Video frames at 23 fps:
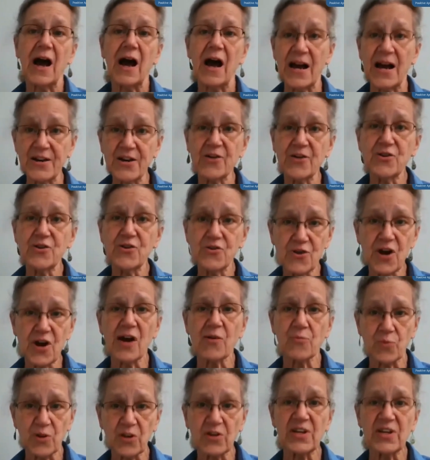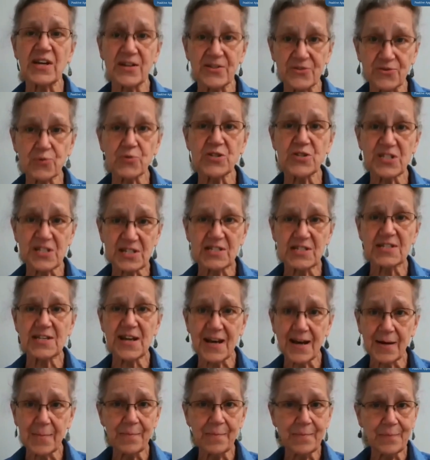I know you're not really interested,
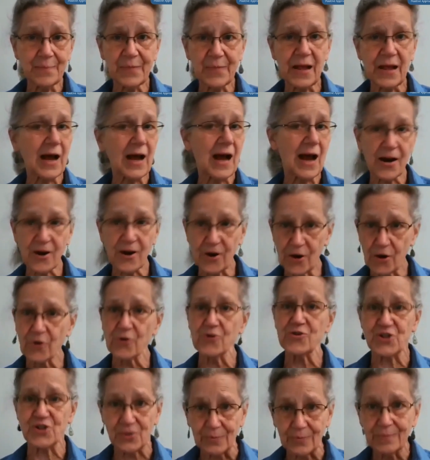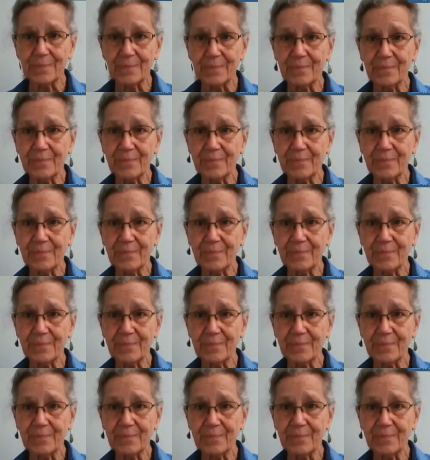Deb. I heard you.